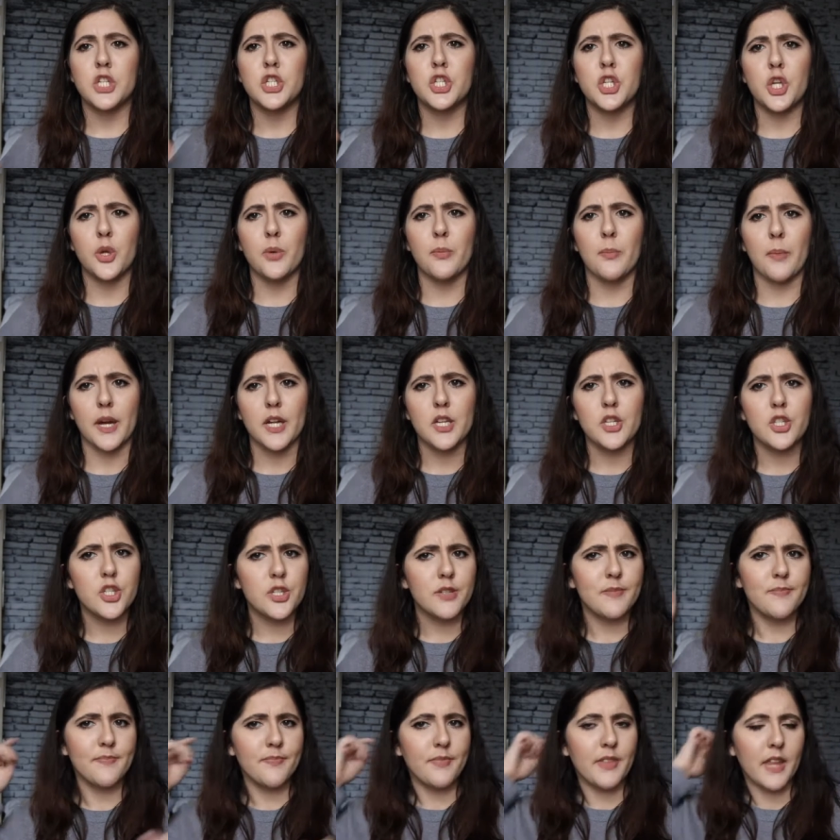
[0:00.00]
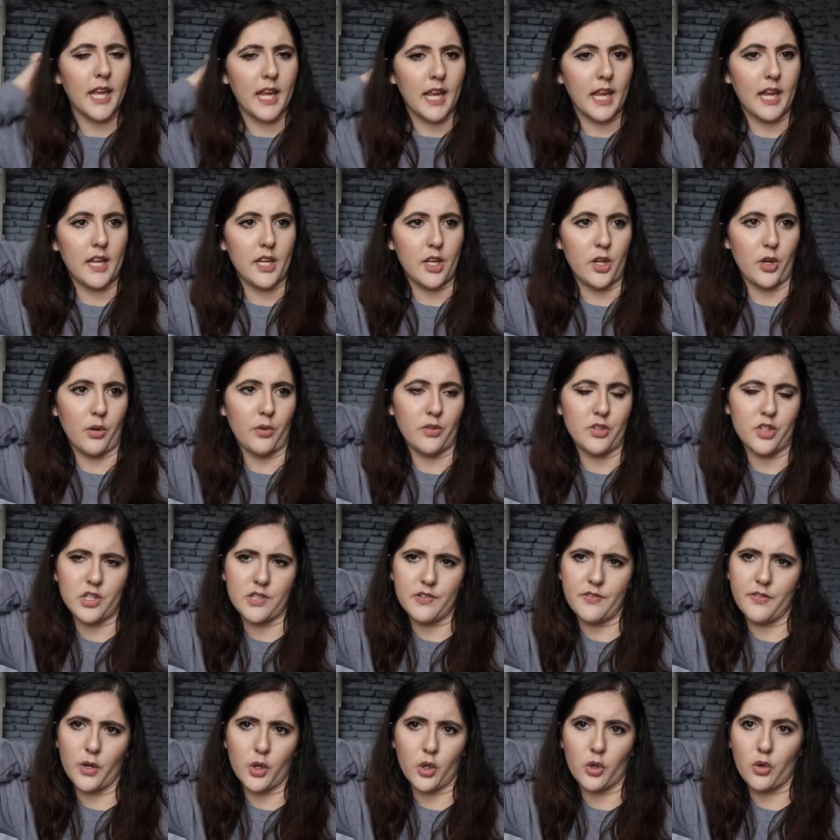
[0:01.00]
too much and you'll
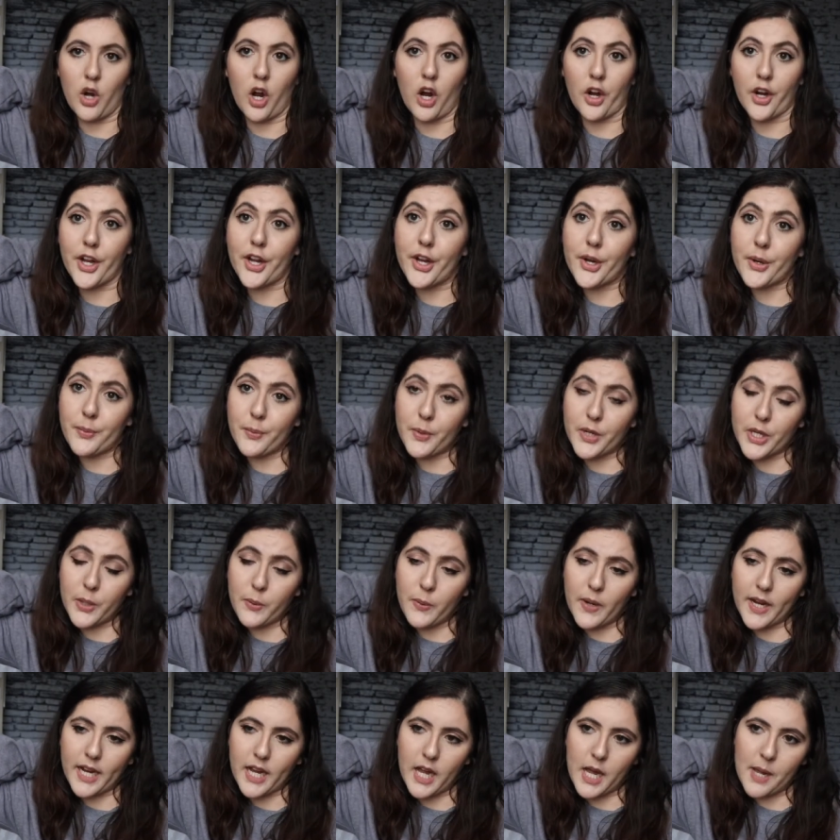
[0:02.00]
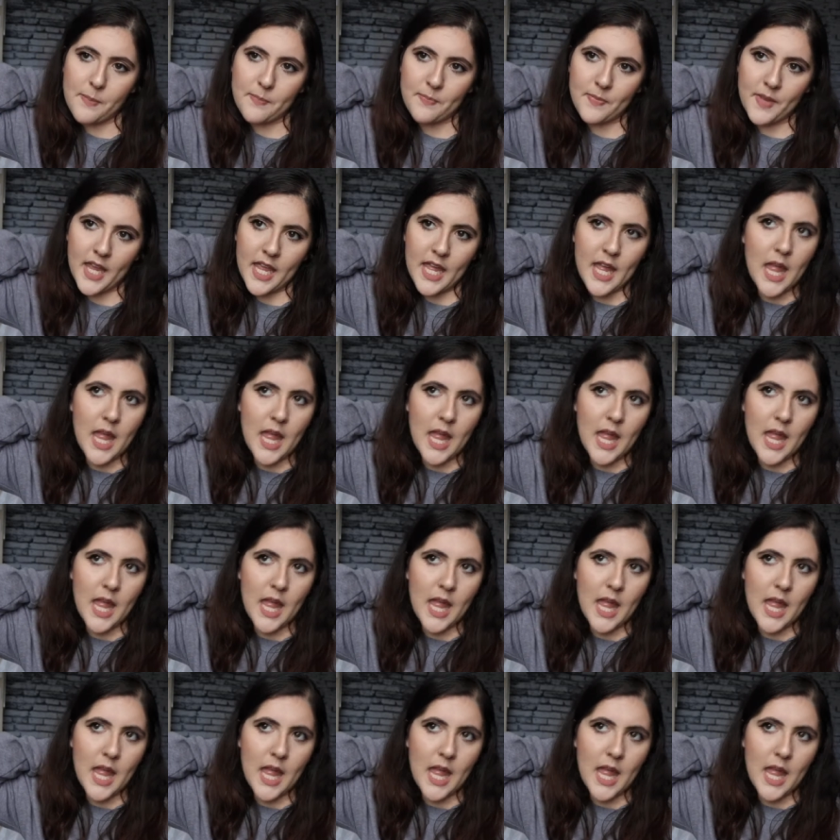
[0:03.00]
just feel groggier when you wake up.